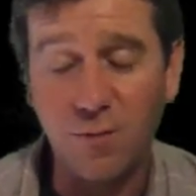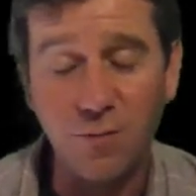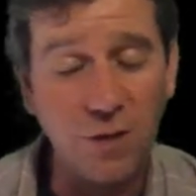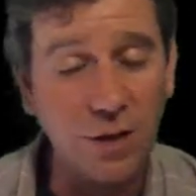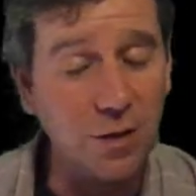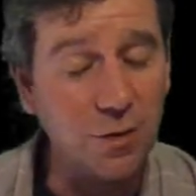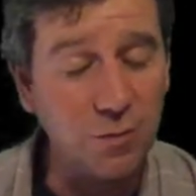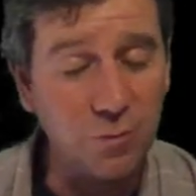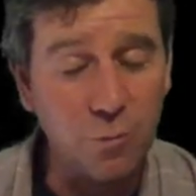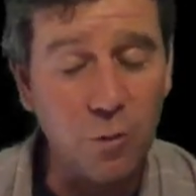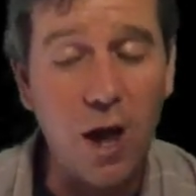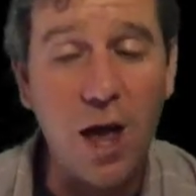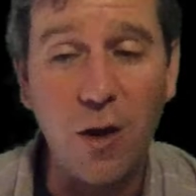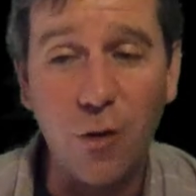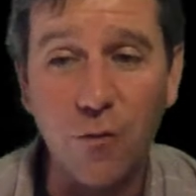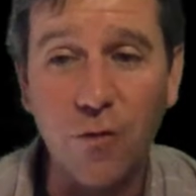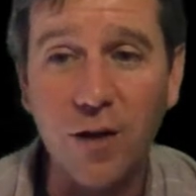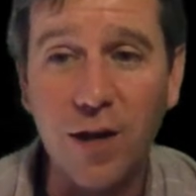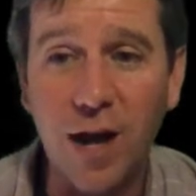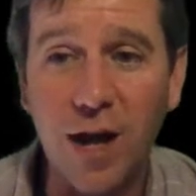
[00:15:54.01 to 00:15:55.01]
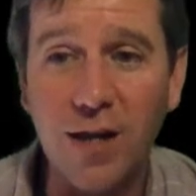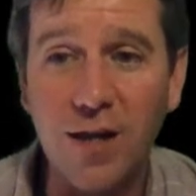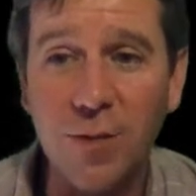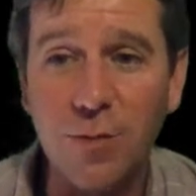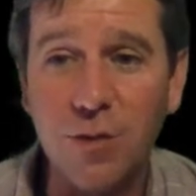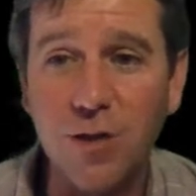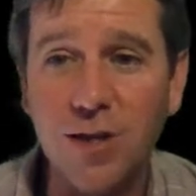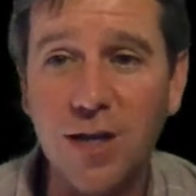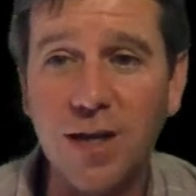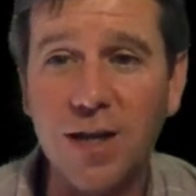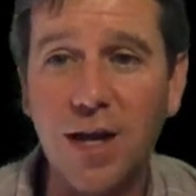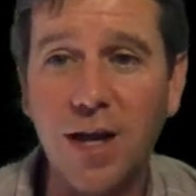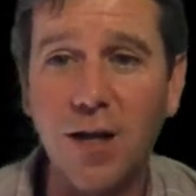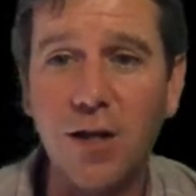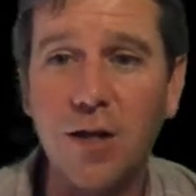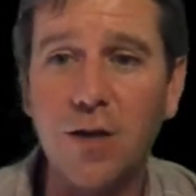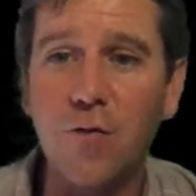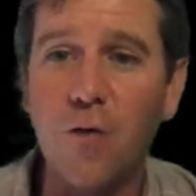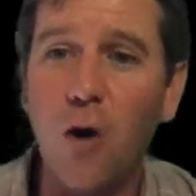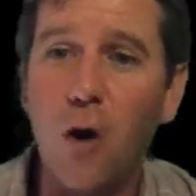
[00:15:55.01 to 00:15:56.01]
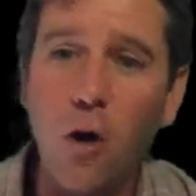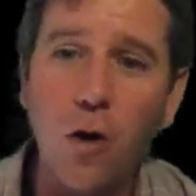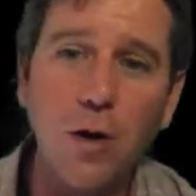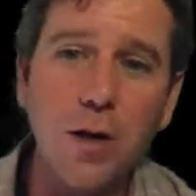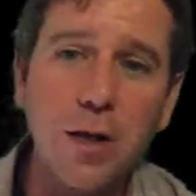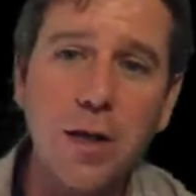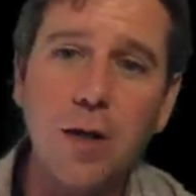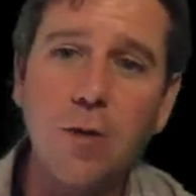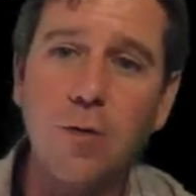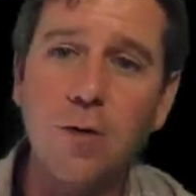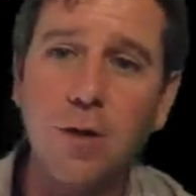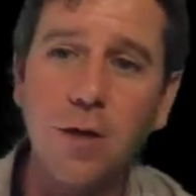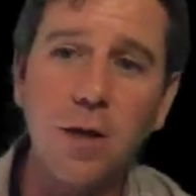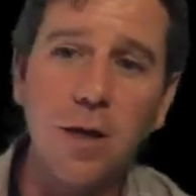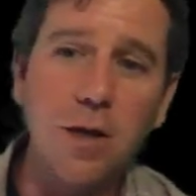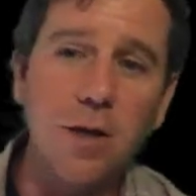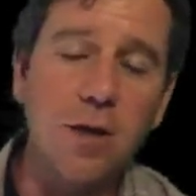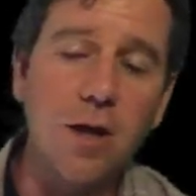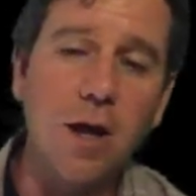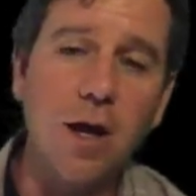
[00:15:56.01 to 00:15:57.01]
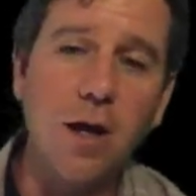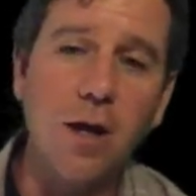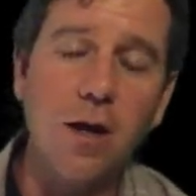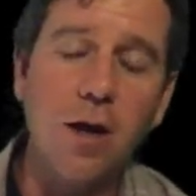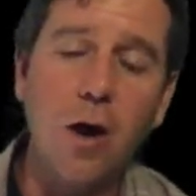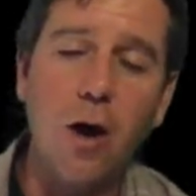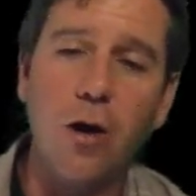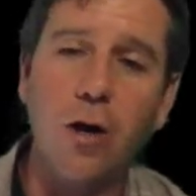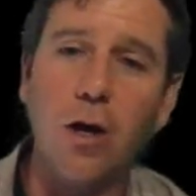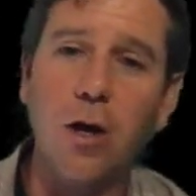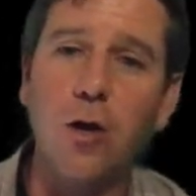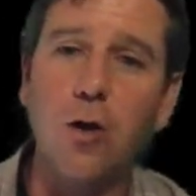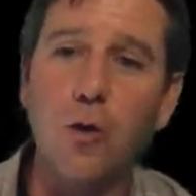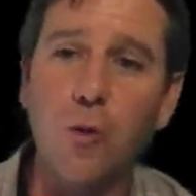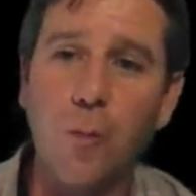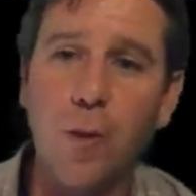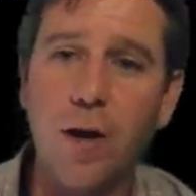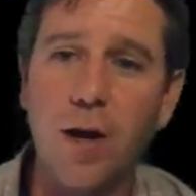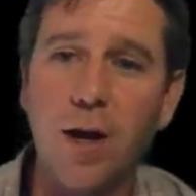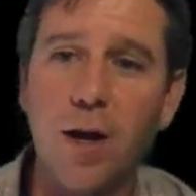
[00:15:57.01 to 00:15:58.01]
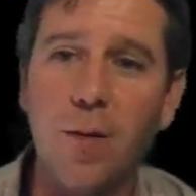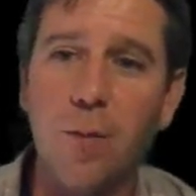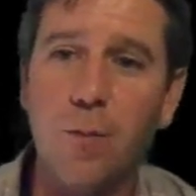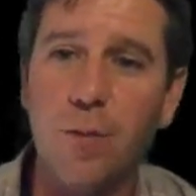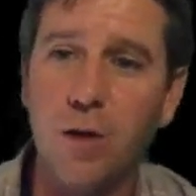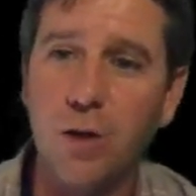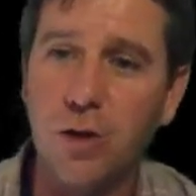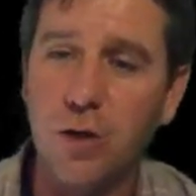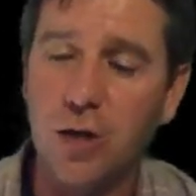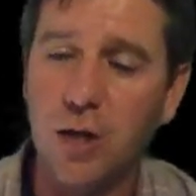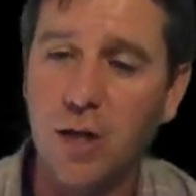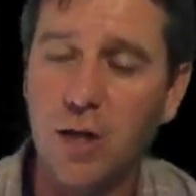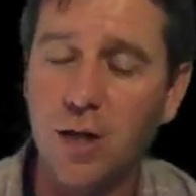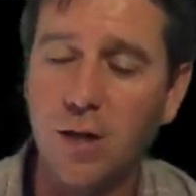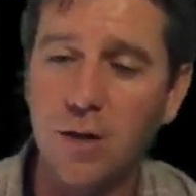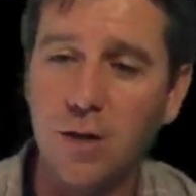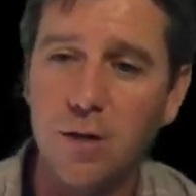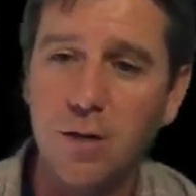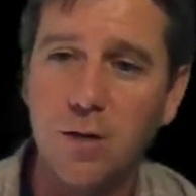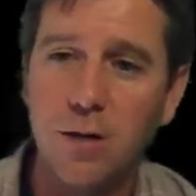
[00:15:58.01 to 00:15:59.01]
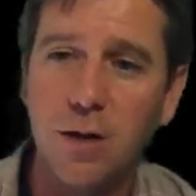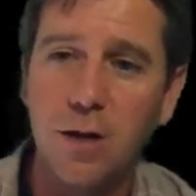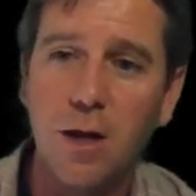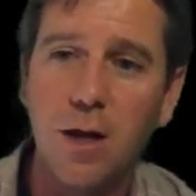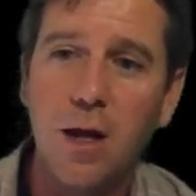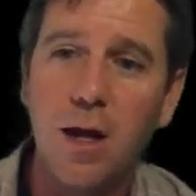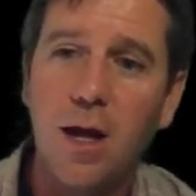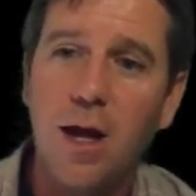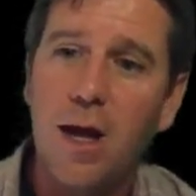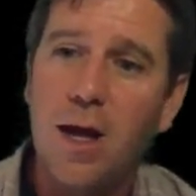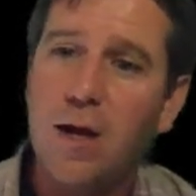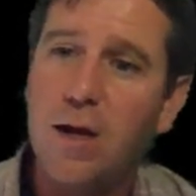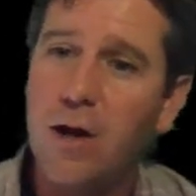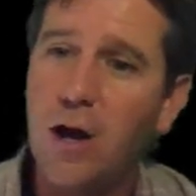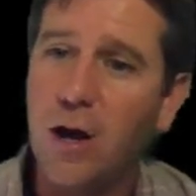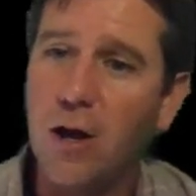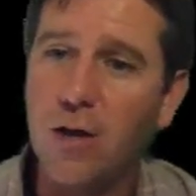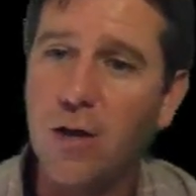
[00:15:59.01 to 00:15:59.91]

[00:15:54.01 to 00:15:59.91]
think it's well over 90% actually of all sequencing is done on Illumina machines. Now,